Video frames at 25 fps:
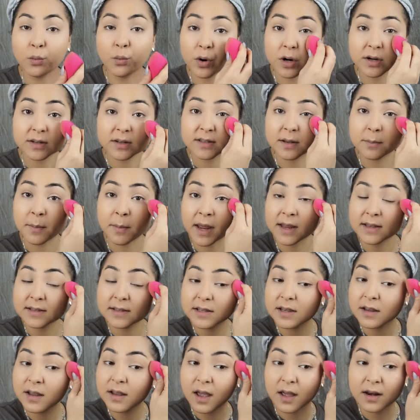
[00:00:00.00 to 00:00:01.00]
works
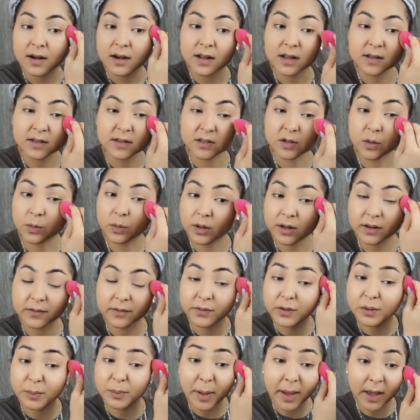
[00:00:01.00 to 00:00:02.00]
amazing and it's only a
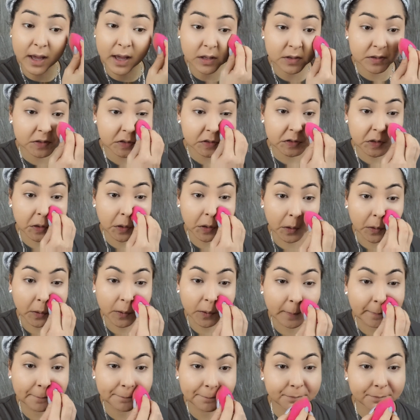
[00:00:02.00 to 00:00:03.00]
few pounds, so